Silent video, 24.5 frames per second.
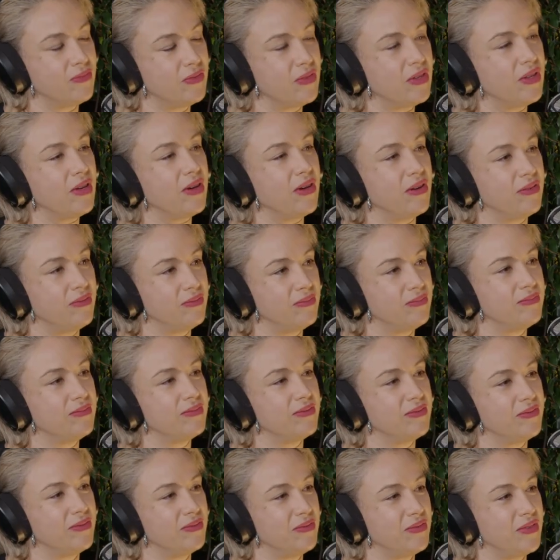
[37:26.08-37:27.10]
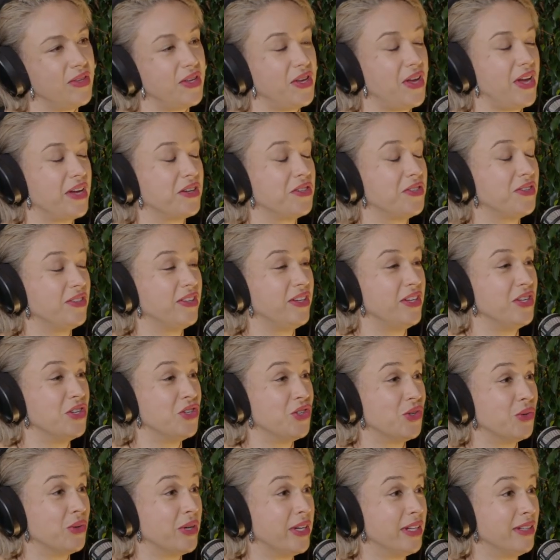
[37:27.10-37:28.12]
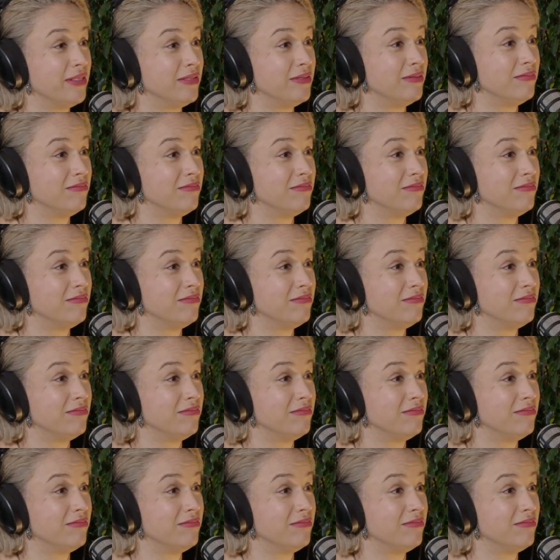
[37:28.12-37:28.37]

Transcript: Yeah, that you actually enjoy it.